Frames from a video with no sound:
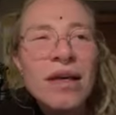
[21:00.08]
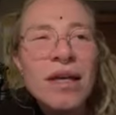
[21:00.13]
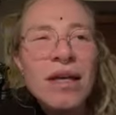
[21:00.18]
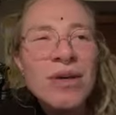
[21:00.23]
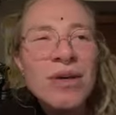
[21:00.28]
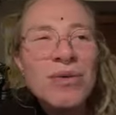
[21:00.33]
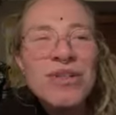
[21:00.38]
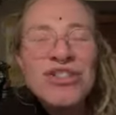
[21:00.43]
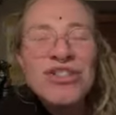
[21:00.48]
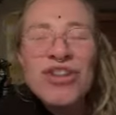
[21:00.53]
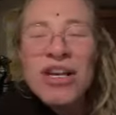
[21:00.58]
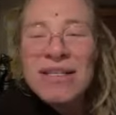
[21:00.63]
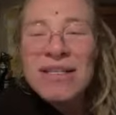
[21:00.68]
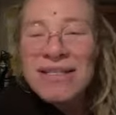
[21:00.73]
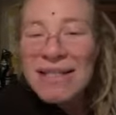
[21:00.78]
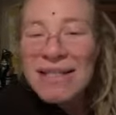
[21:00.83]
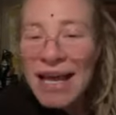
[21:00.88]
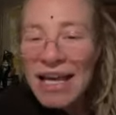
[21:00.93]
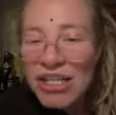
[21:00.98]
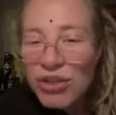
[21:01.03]
it was not
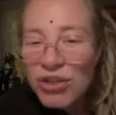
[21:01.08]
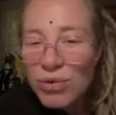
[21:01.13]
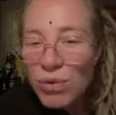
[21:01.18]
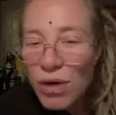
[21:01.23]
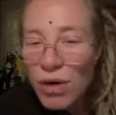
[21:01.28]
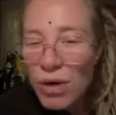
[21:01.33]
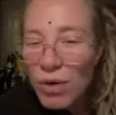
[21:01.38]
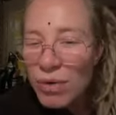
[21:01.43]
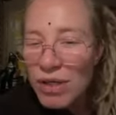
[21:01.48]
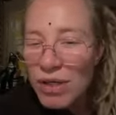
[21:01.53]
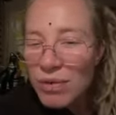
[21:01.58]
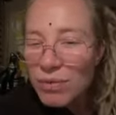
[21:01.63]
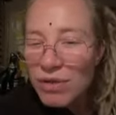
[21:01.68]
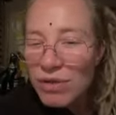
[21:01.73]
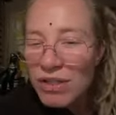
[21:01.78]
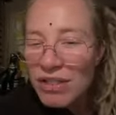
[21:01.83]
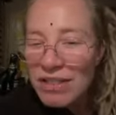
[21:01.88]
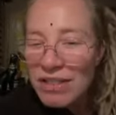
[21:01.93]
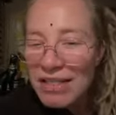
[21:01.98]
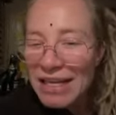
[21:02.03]
sexual. It
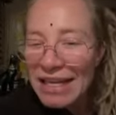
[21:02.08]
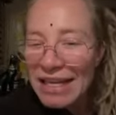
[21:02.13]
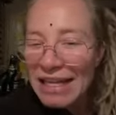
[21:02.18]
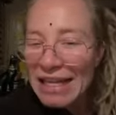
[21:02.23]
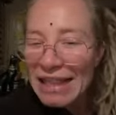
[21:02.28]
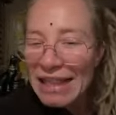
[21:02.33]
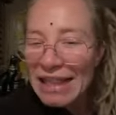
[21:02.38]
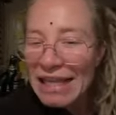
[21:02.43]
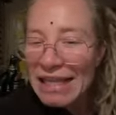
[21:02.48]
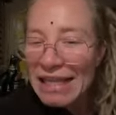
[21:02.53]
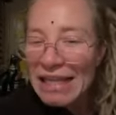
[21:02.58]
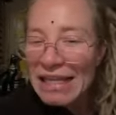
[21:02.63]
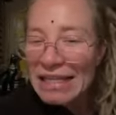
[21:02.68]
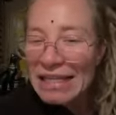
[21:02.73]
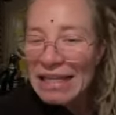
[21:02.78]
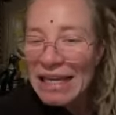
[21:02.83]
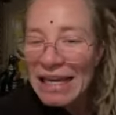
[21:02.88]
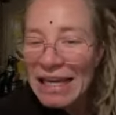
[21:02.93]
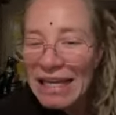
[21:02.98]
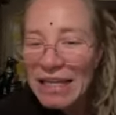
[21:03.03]
was anything
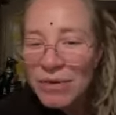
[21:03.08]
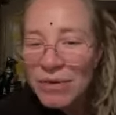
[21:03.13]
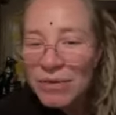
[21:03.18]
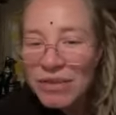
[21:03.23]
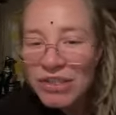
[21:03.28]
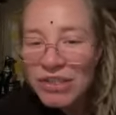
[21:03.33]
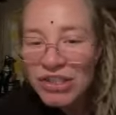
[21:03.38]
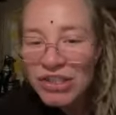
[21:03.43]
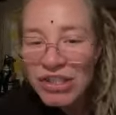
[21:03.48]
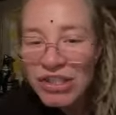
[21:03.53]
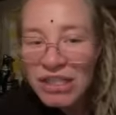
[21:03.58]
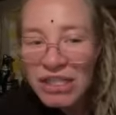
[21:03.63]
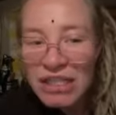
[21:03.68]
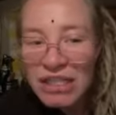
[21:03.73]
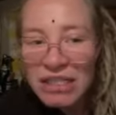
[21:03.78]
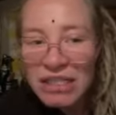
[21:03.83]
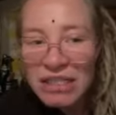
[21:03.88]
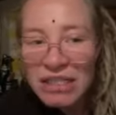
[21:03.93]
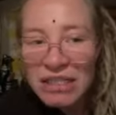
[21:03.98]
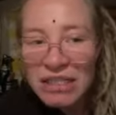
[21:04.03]
like that. It was
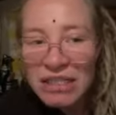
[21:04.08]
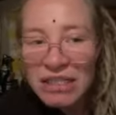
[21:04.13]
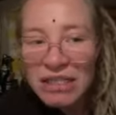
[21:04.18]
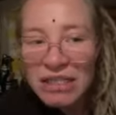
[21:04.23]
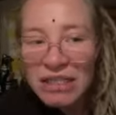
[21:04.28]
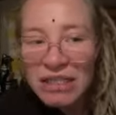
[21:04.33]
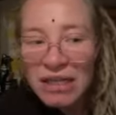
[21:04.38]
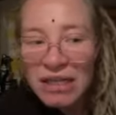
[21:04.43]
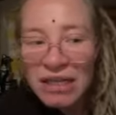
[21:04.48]
just,